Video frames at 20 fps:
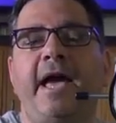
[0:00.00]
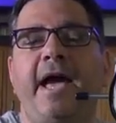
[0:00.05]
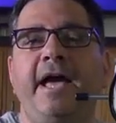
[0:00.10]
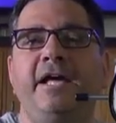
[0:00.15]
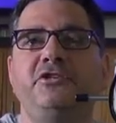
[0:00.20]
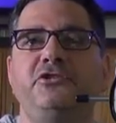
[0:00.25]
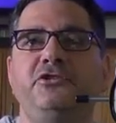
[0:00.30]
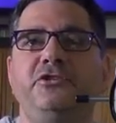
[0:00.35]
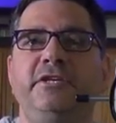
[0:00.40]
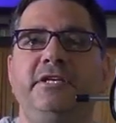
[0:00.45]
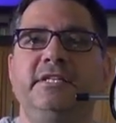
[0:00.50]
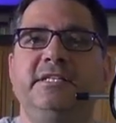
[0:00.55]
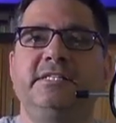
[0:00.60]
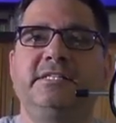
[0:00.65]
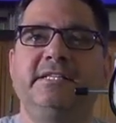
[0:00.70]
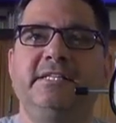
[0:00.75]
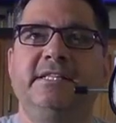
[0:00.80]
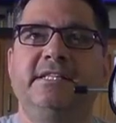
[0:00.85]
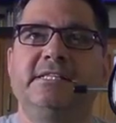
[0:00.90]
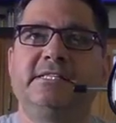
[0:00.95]
As you can
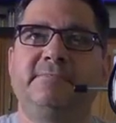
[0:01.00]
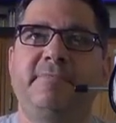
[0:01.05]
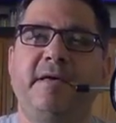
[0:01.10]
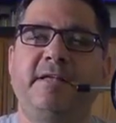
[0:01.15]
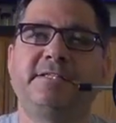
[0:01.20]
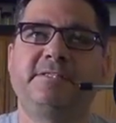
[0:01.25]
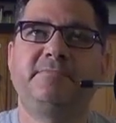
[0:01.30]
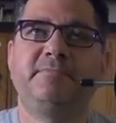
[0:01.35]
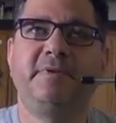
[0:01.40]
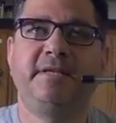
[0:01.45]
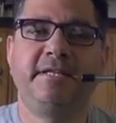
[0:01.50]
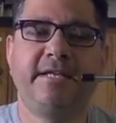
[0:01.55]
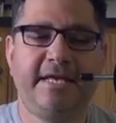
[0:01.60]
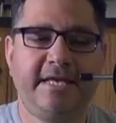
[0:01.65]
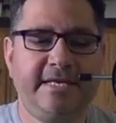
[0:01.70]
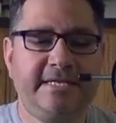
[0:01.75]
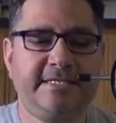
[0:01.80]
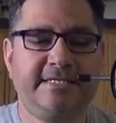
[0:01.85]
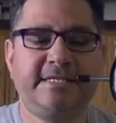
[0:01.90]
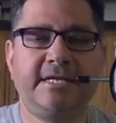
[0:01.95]
see, the specimen
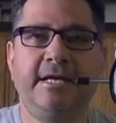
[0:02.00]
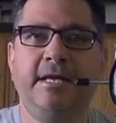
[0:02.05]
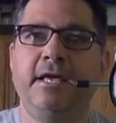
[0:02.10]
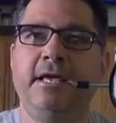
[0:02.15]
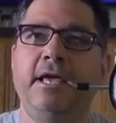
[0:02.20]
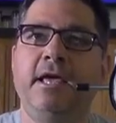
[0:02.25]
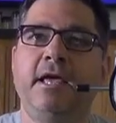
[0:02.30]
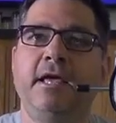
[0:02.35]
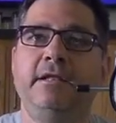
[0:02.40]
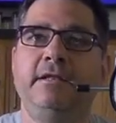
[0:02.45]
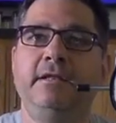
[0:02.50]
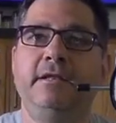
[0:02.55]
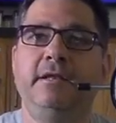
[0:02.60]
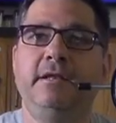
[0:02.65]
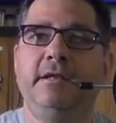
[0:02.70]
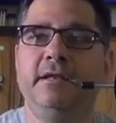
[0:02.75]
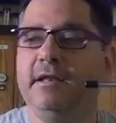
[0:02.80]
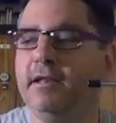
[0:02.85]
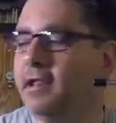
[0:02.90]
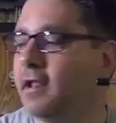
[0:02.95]
is
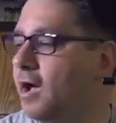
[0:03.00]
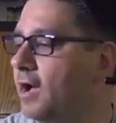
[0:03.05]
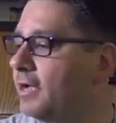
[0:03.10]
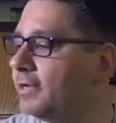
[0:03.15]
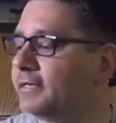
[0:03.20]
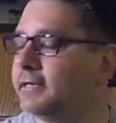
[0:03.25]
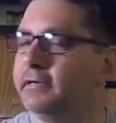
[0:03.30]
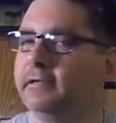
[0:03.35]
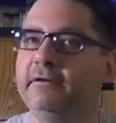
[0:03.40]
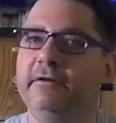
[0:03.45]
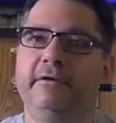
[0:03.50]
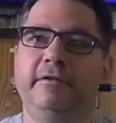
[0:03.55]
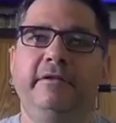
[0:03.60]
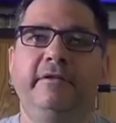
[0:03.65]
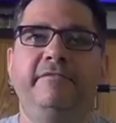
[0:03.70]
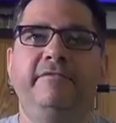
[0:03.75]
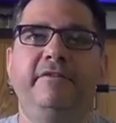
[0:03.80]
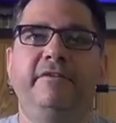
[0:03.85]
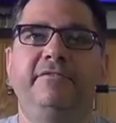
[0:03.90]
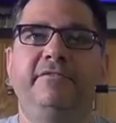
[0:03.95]
not
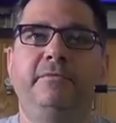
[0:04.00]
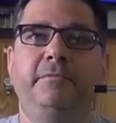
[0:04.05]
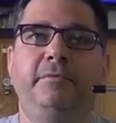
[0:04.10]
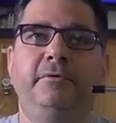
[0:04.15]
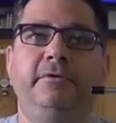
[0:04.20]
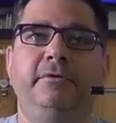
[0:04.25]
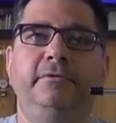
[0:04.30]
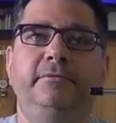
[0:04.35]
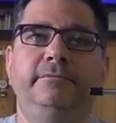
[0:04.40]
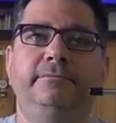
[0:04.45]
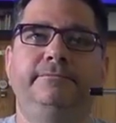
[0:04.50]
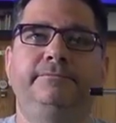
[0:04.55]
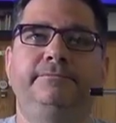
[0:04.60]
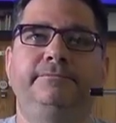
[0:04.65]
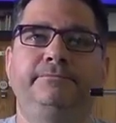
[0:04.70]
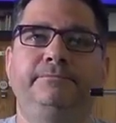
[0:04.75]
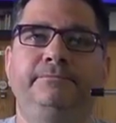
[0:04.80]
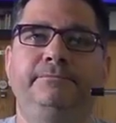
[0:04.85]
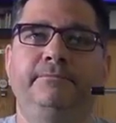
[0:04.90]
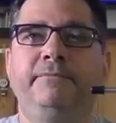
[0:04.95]
clearly visible.
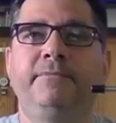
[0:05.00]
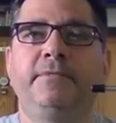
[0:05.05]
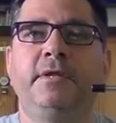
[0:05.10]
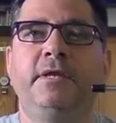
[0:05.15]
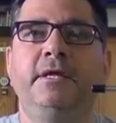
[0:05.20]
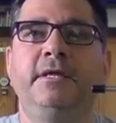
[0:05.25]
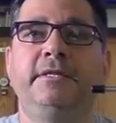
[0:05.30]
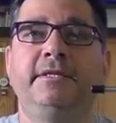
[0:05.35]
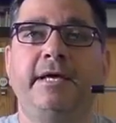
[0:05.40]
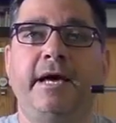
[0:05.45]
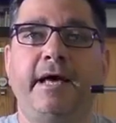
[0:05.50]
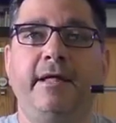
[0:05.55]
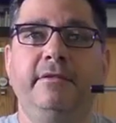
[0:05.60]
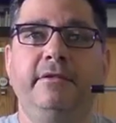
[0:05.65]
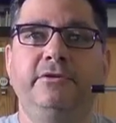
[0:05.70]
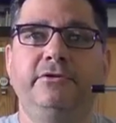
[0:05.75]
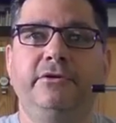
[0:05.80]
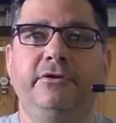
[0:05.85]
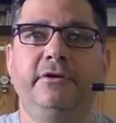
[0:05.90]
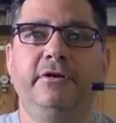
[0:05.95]
Dial
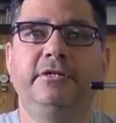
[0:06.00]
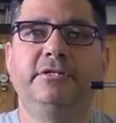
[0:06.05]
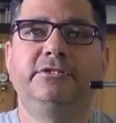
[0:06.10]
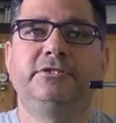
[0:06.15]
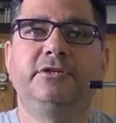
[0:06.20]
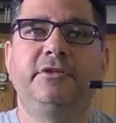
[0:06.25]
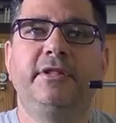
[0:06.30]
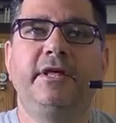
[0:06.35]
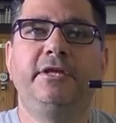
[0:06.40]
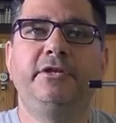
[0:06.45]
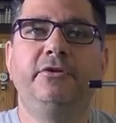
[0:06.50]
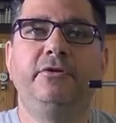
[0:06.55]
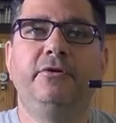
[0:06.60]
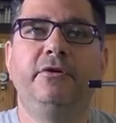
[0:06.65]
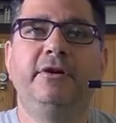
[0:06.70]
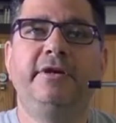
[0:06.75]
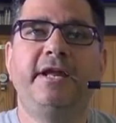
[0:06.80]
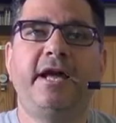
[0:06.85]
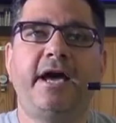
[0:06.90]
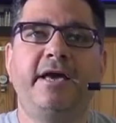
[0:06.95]
the turret so that you
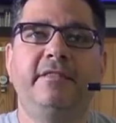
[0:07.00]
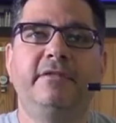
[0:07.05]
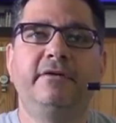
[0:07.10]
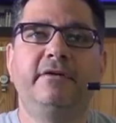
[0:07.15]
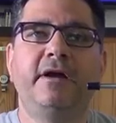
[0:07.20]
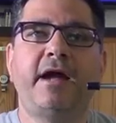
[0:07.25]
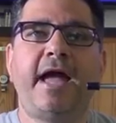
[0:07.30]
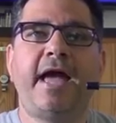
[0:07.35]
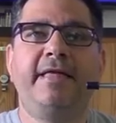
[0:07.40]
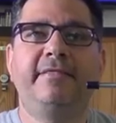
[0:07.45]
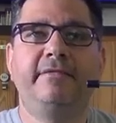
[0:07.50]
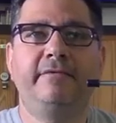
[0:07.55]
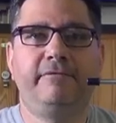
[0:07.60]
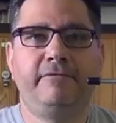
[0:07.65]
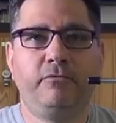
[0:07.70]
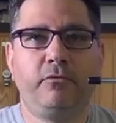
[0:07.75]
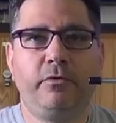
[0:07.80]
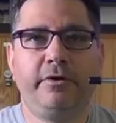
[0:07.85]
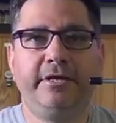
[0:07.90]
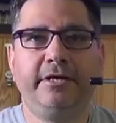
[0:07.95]
are neither at the
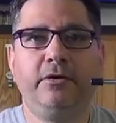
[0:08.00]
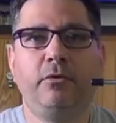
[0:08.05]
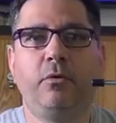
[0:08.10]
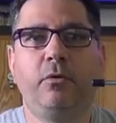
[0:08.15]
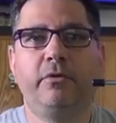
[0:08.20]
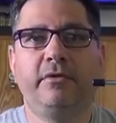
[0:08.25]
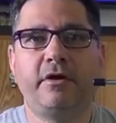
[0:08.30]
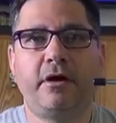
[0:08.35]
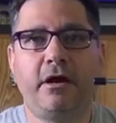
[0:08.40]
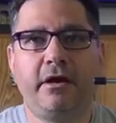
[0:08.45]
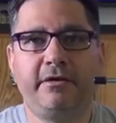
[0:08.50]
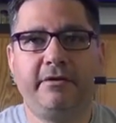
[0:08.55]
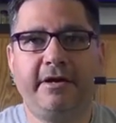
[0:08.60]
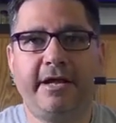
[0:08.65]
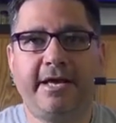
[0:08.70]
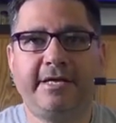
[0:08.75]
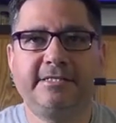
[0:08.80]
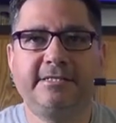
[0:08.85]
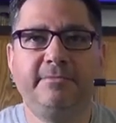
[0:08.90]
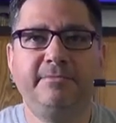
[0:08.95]
40 or the
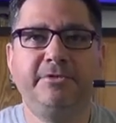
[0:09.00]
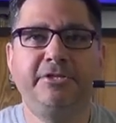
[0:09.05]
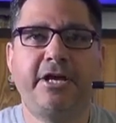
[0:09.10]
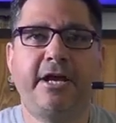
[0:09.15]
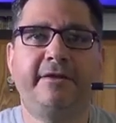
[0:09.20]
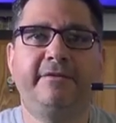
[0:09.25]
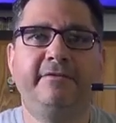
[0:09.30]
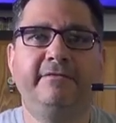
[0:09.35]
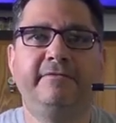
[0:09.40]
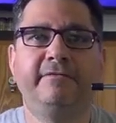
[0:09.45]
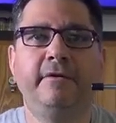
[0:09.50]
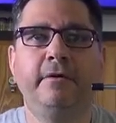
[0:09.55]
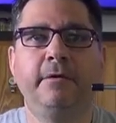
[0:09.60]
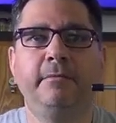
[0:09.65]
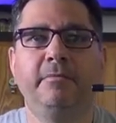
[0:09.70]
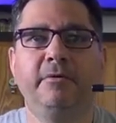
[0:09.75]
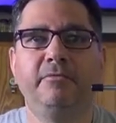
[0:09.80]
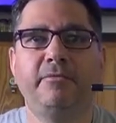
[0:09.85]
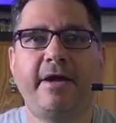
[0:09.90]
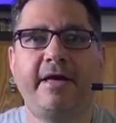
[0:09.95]
100x objective,
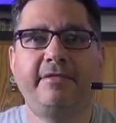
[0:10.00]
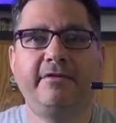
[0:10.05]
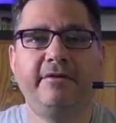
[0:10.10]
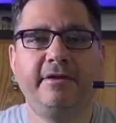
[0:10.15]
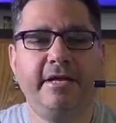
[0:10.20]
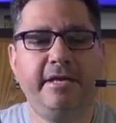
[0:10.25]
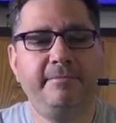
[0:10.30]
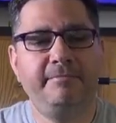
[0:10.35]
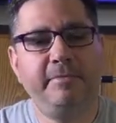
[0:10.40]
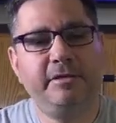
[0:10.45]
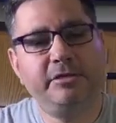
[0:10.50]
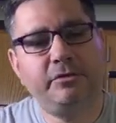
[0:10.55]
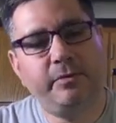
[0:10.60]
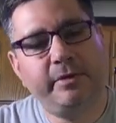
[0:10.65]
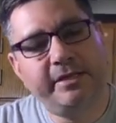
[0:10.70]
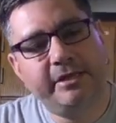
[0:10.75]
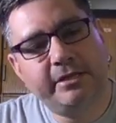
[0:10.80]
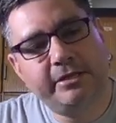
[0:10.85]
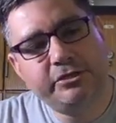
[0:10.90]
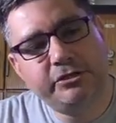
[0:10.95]
but rather in
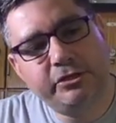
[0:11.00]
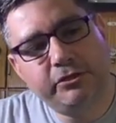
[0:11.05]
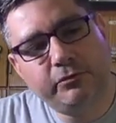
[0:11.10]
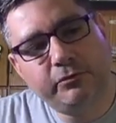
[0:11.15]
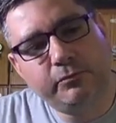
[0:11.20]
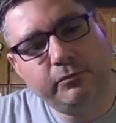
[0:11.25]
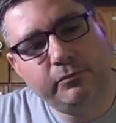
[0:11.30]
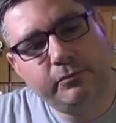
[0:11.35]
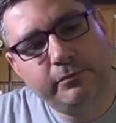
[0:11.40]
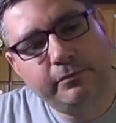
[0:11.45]
between the two.